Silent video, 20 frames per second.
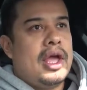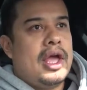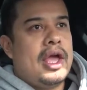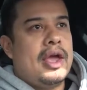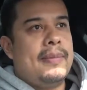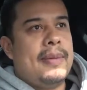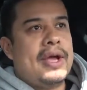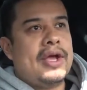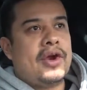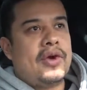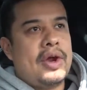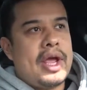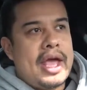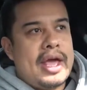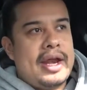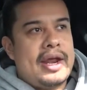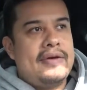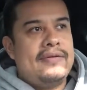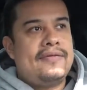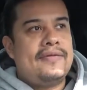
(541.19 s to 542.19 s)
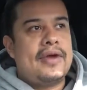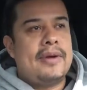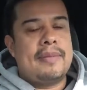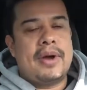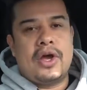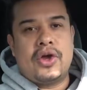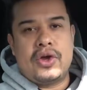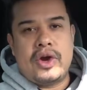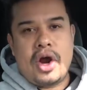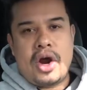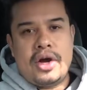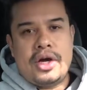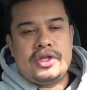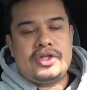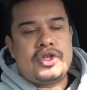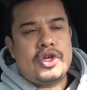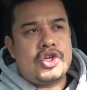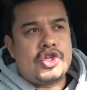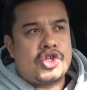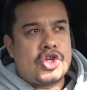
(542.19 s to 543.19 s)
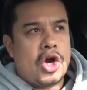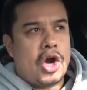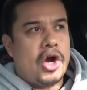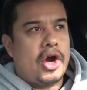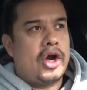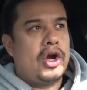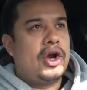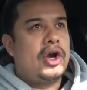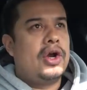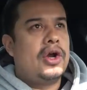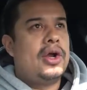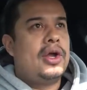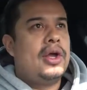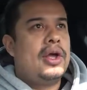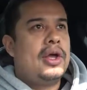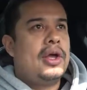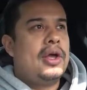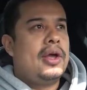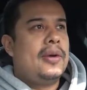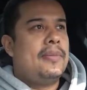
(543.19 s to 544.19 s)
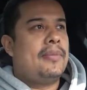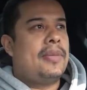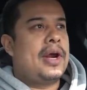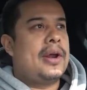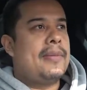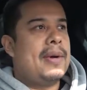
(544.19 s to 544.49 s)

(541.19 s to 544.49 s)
Am I creative? Am I a good artist? Sure. But